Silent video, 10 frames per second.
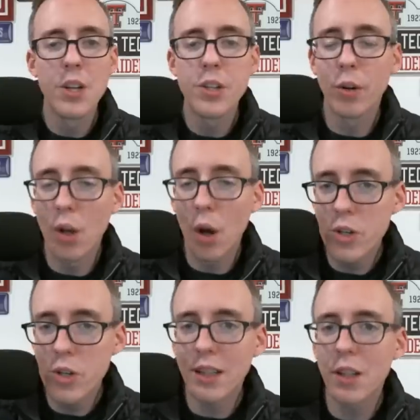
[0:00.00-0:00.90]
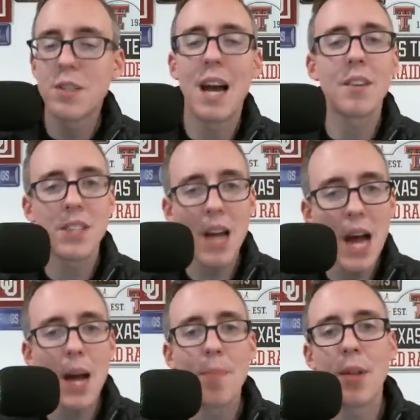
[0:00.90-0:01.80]
So go check those out.
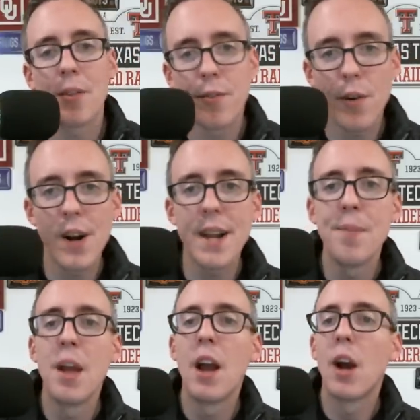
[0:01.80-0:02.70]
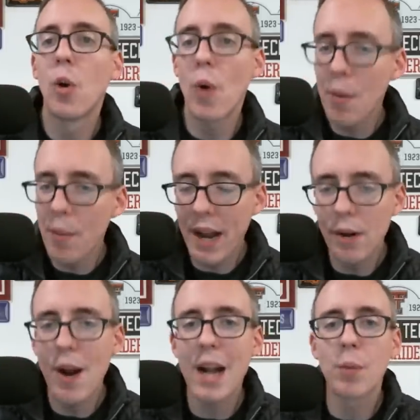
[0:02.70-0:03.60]
Sign up, they're free. Great way to
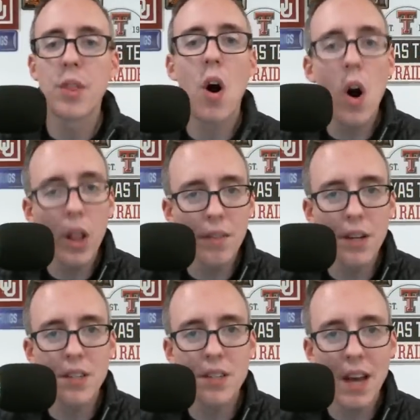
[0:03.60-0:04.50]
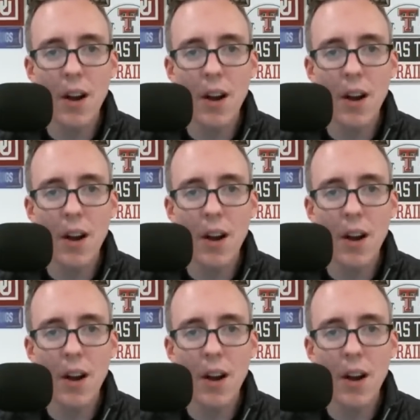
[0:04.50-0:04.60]
interact with all of us at